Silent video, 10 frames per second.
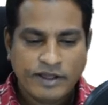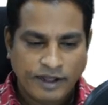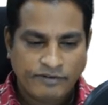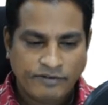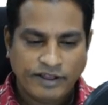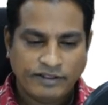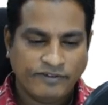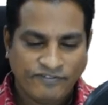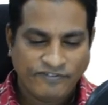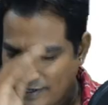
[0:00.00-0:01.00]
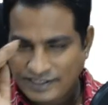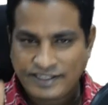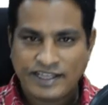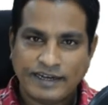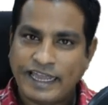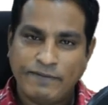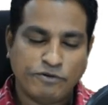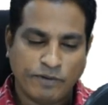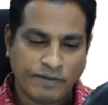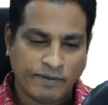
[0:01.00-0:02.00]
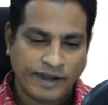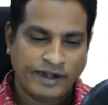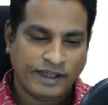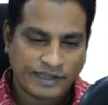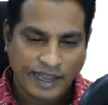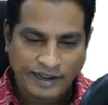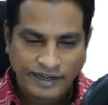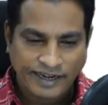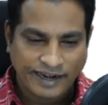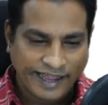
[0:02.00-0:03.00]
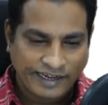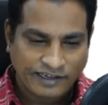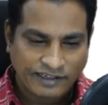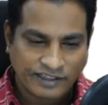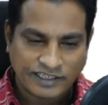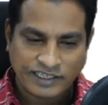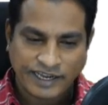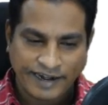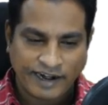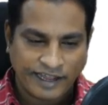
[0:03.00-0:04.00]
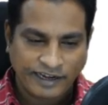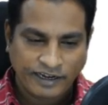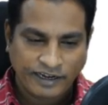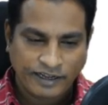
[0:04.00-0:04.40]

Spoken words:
Now, the first thing that came to my mind, I really liked this headline,